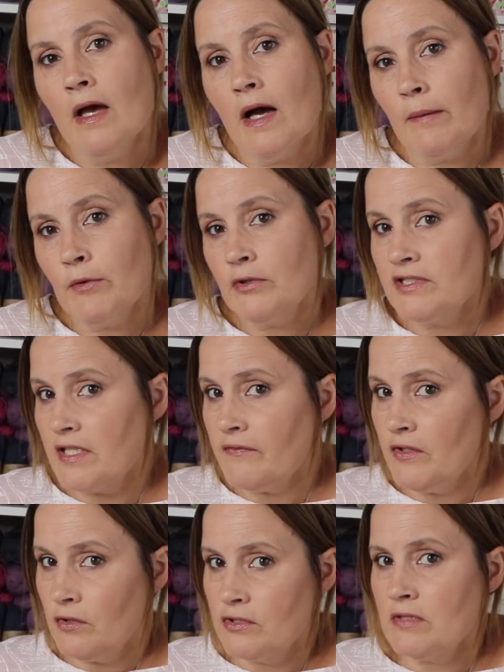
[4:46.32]
I'm
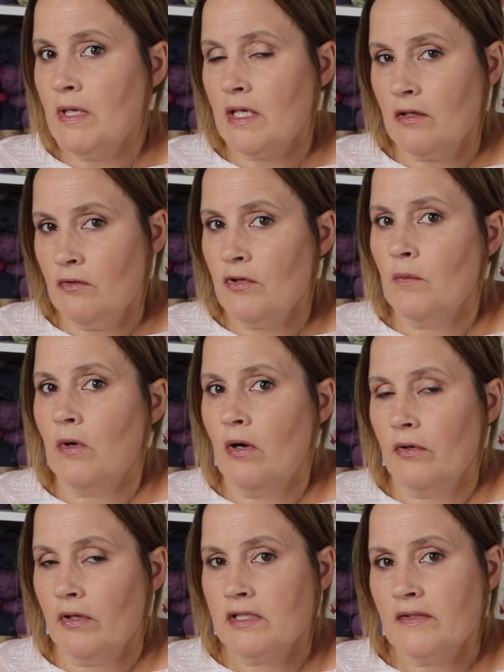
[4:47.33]
definitely going to make another
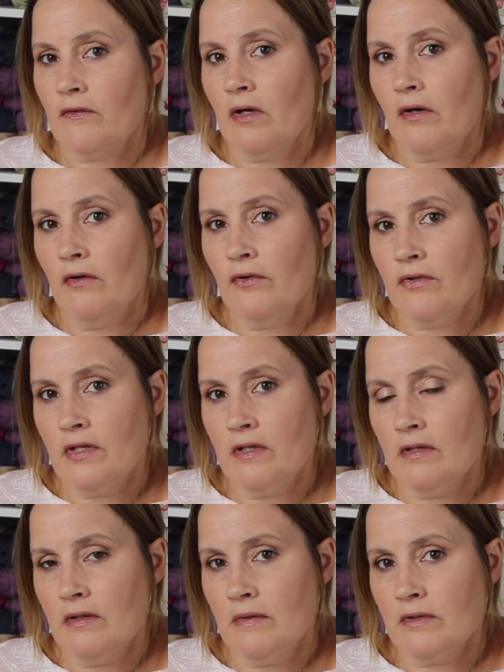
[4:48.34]
one because I've got
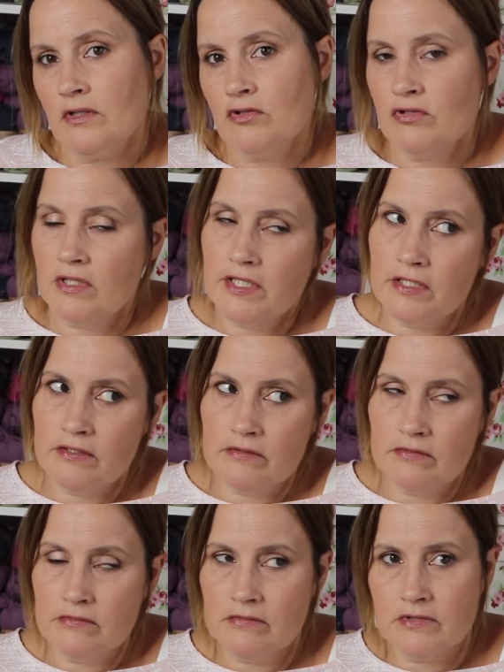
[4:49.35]
another
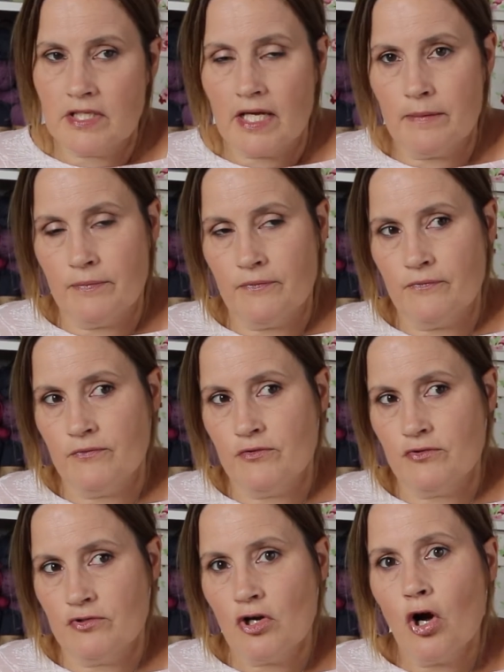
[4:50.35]
linen type
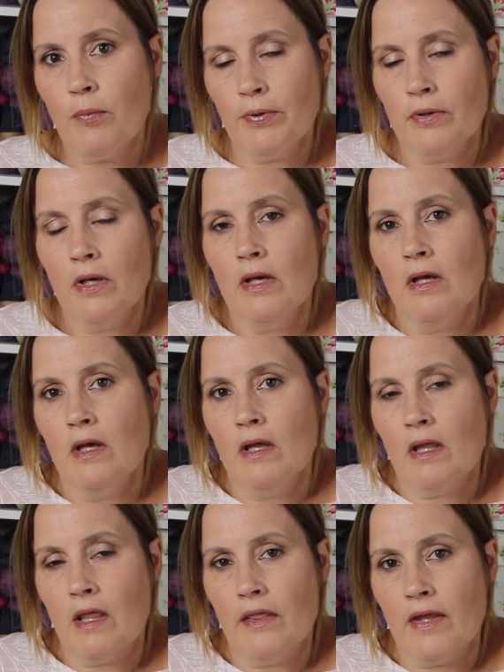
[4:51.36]
top
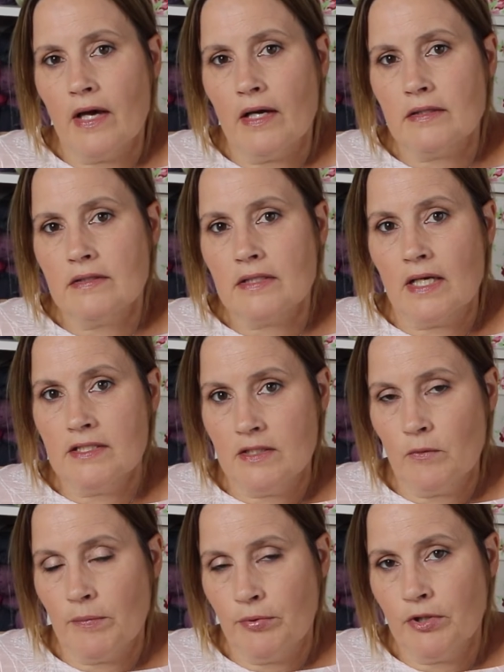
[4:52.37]
that I
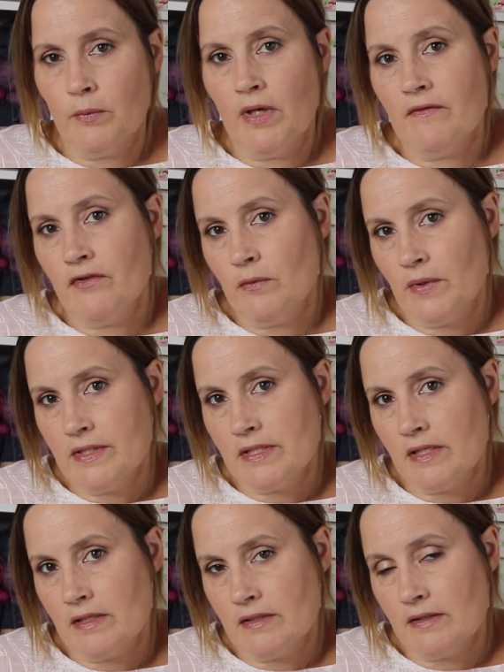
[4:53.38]
didn't want to put away for the
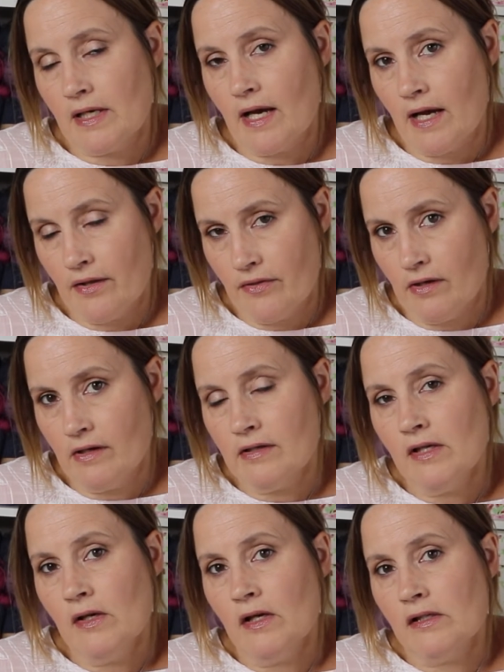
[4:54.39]
winter either.
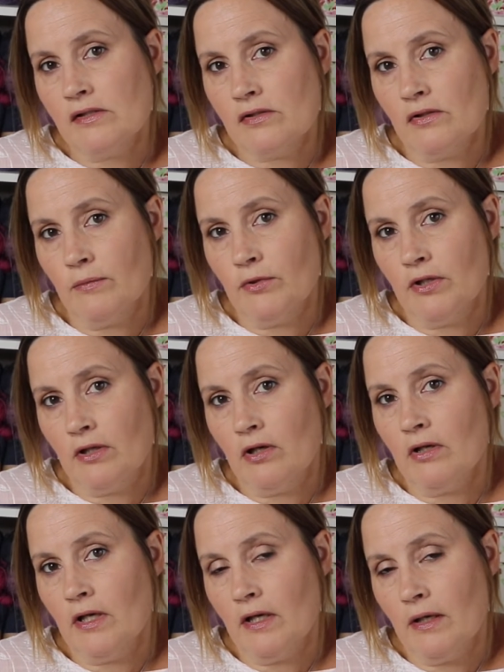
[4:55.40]
So I'm going
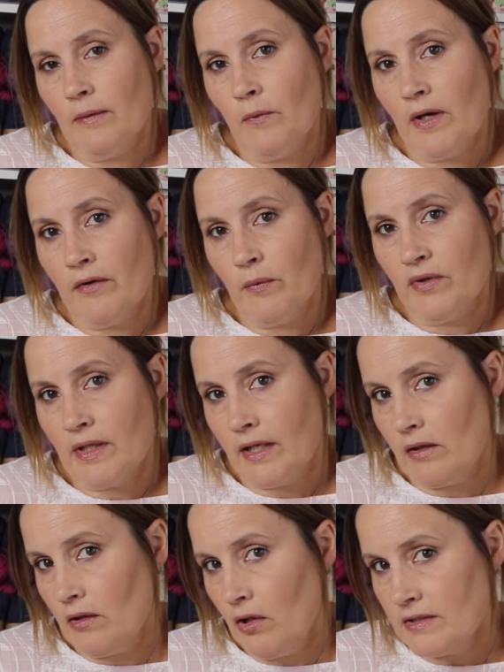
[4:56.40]
to wear it with
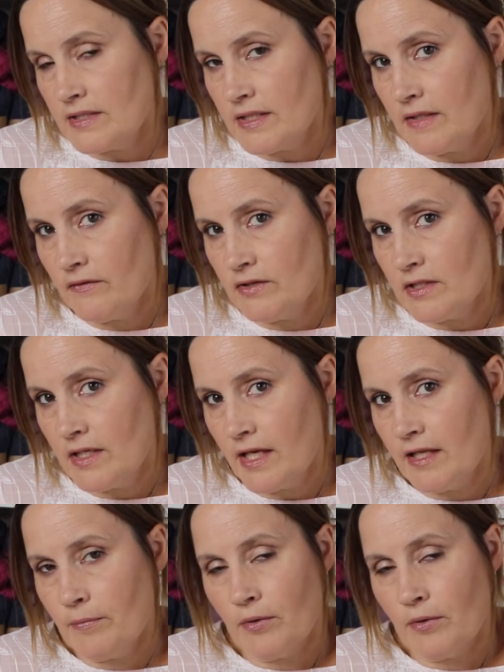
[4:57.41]
like a long sleeve underneath.